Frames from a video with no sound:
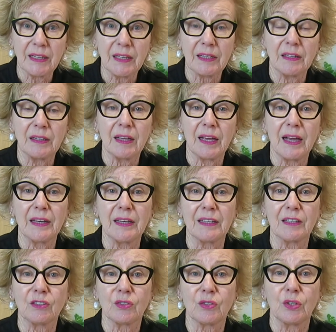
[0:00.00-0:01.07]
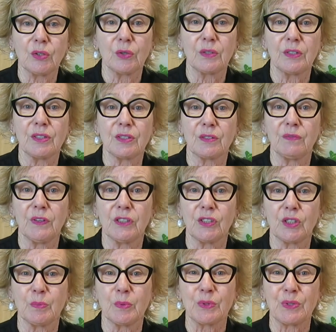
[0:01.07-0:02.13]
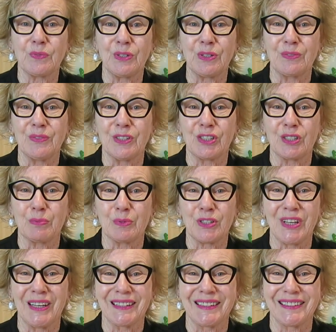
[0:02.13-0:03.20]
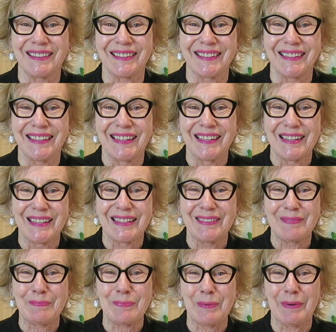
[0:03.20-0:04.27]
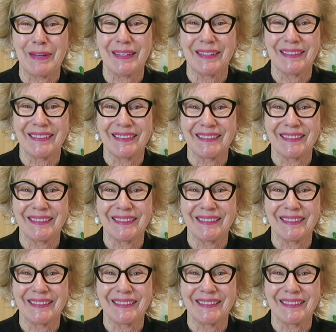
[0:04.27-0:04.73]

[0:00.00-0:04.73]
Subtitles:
it and adding it to your list of vegetables for your vegetable challenge. Bye-bye.